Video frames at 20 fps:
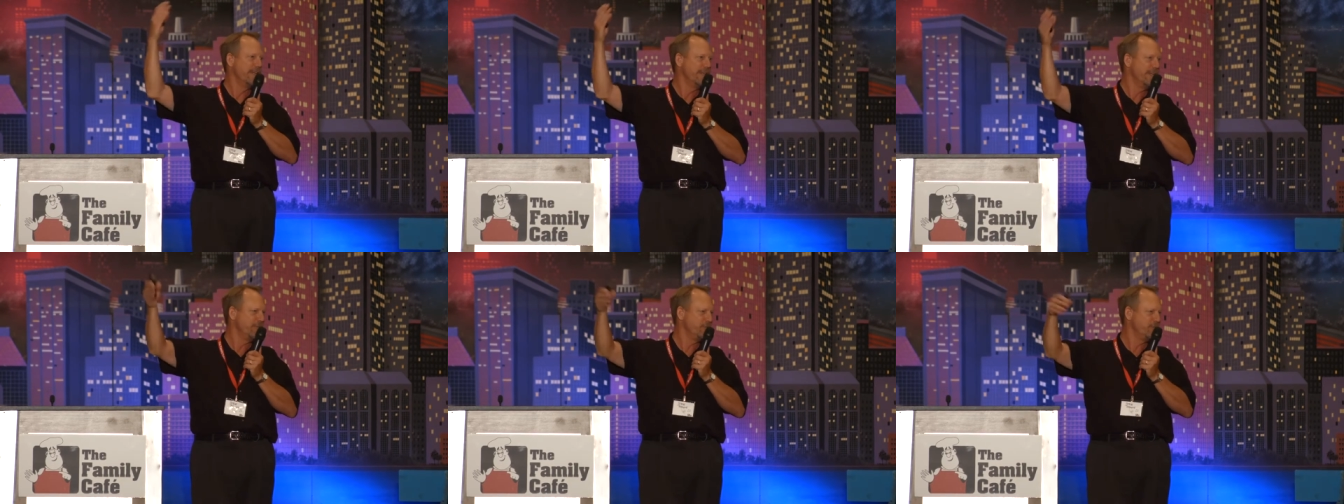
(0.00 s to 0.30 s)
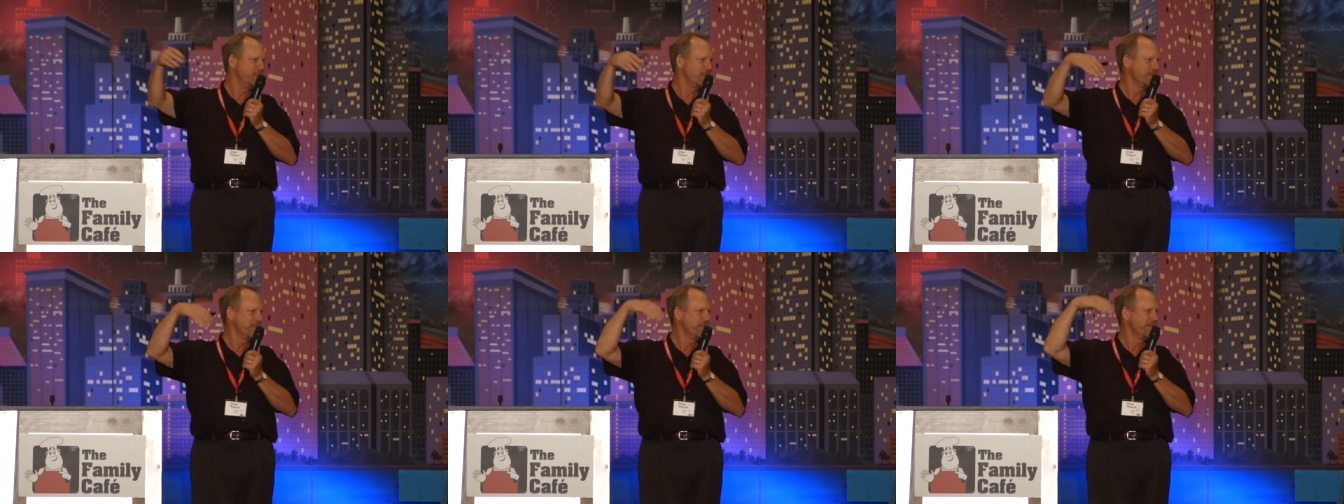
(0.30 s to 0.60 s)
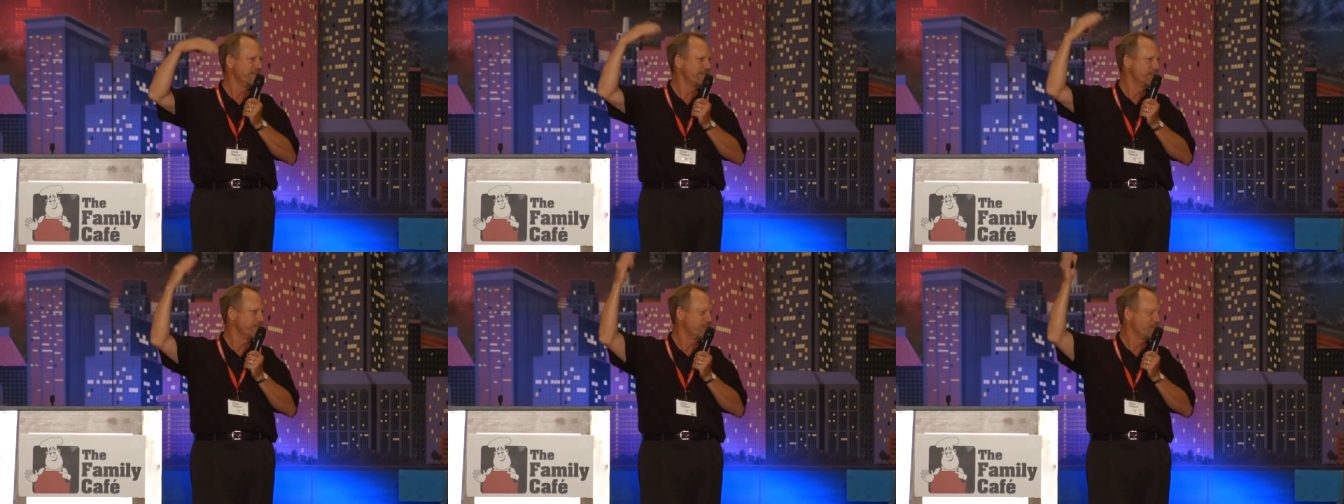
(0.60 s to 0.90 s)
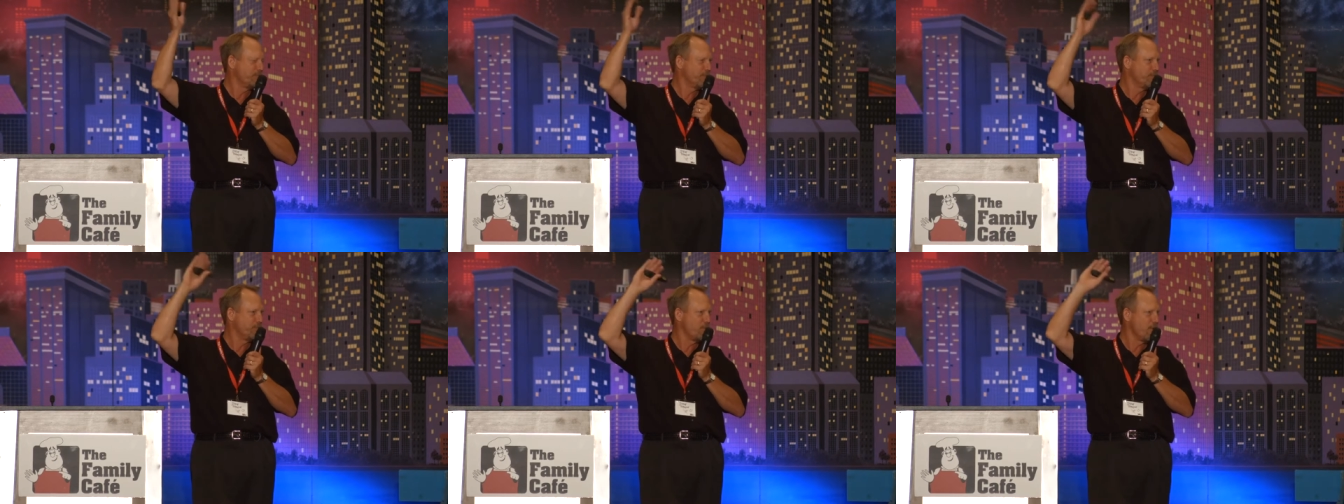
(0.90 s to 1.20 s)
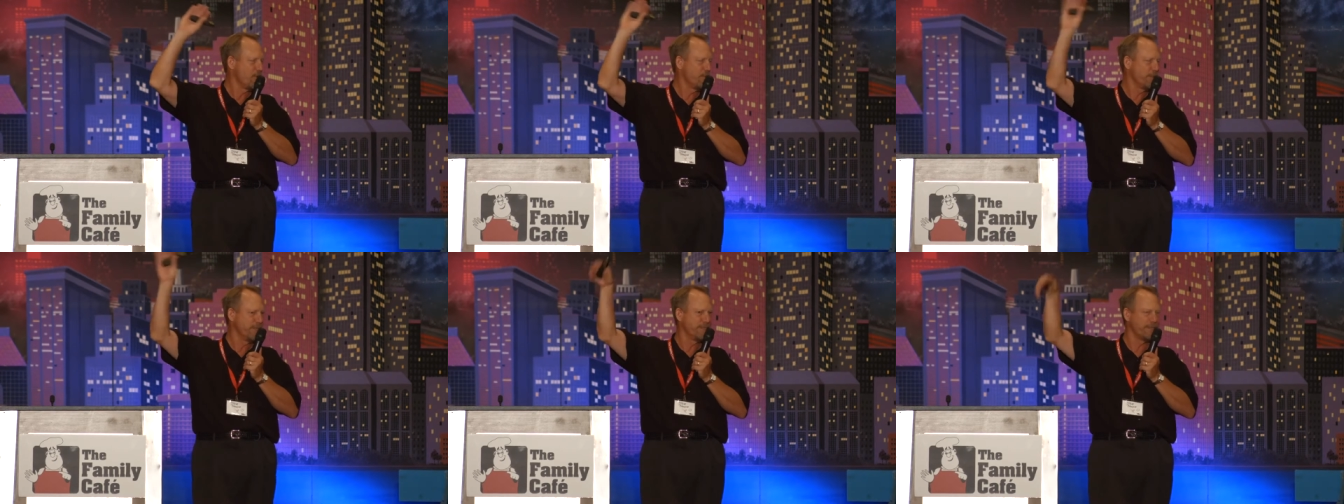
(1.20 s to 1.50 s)
engine
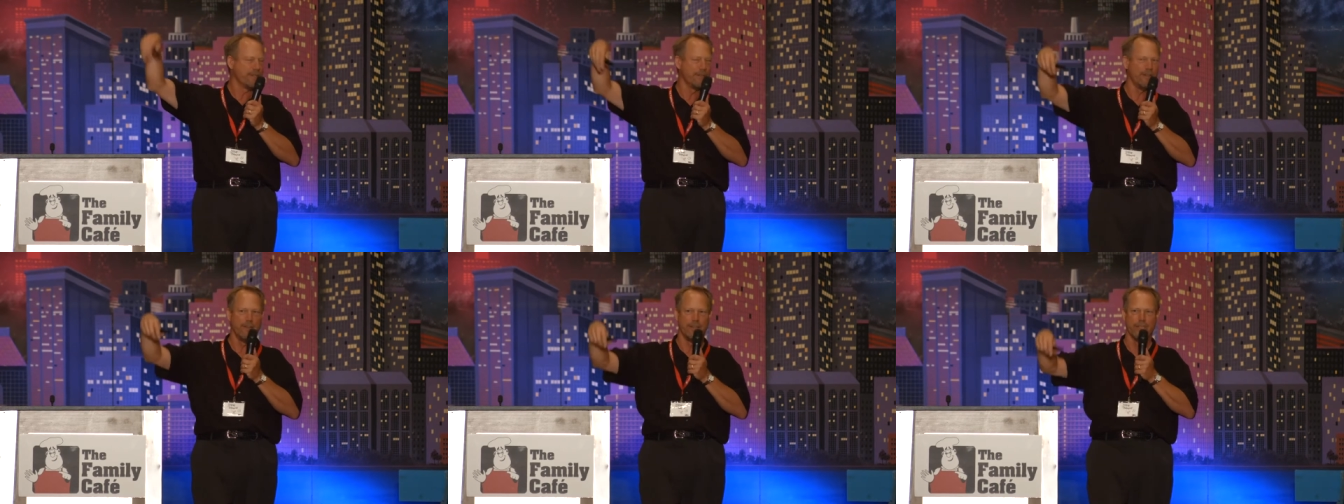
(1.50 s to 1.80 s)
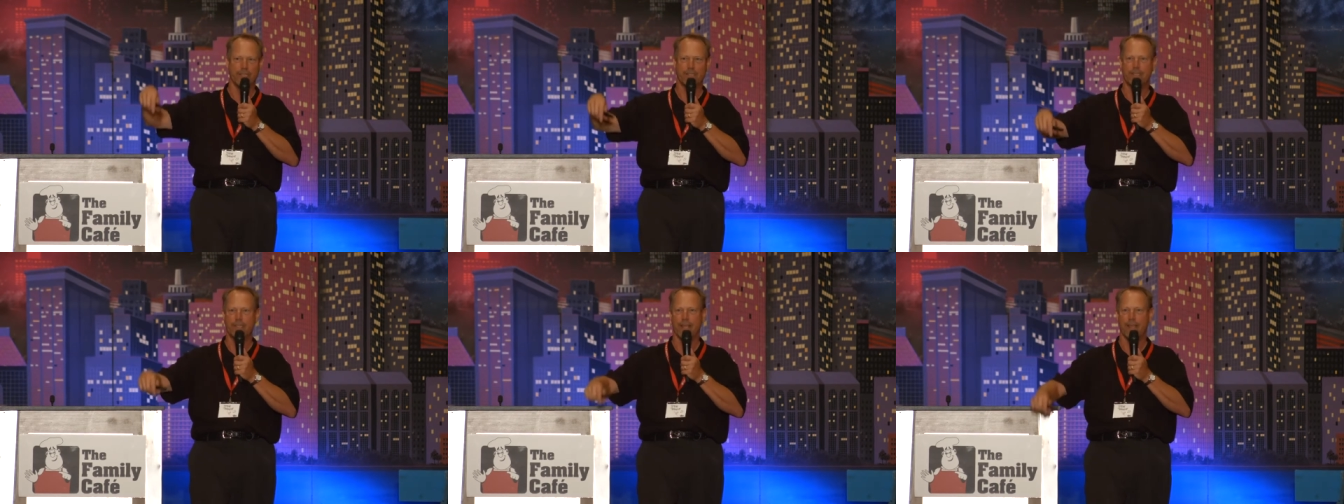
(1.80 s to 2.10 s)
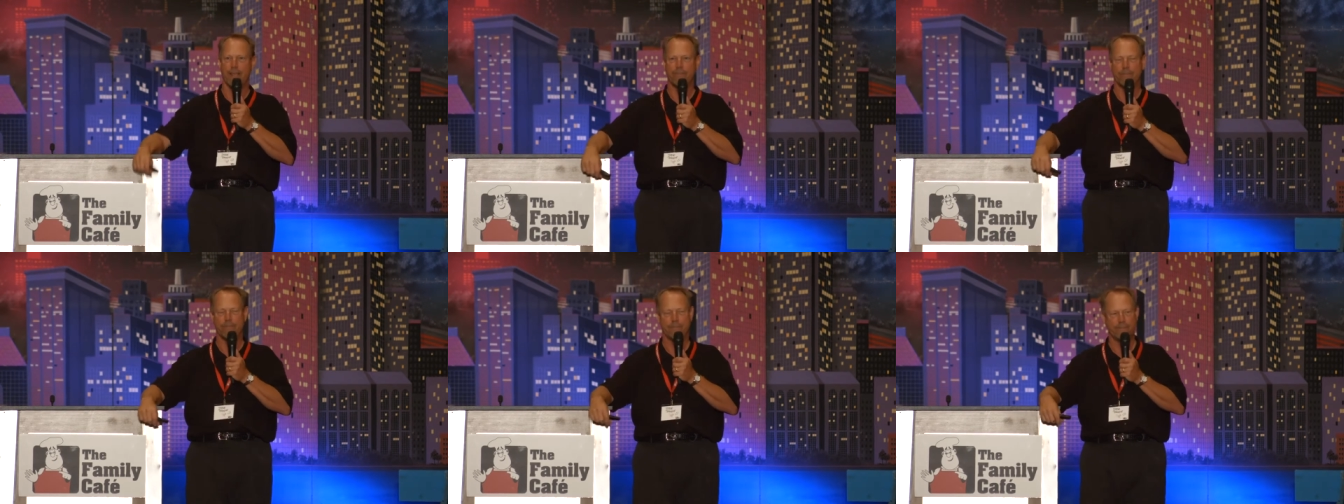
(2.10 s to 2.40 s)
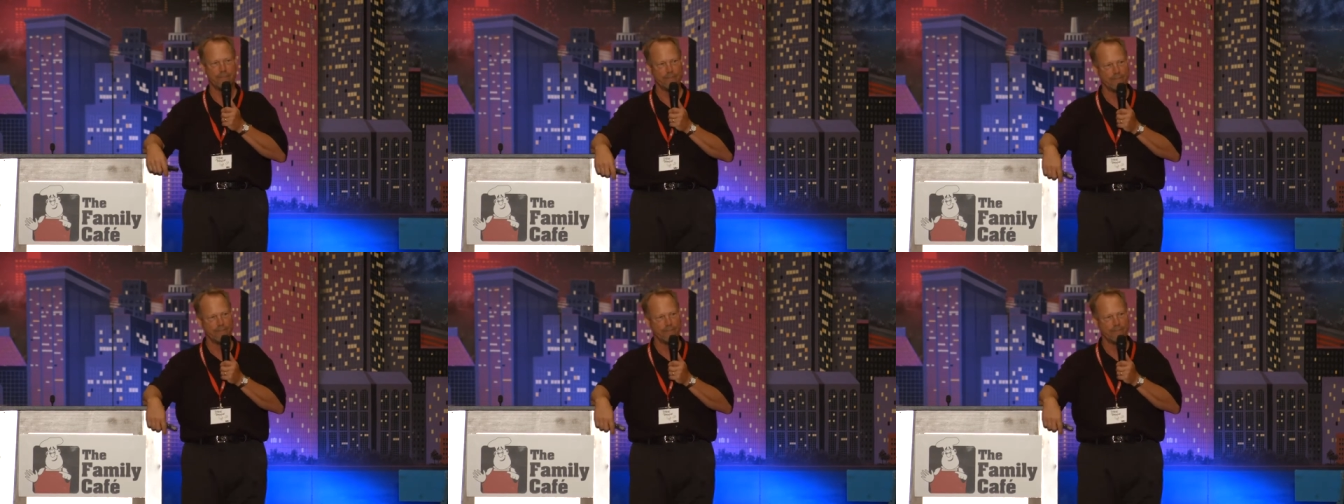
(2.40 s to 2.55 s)
performance and all this stuff.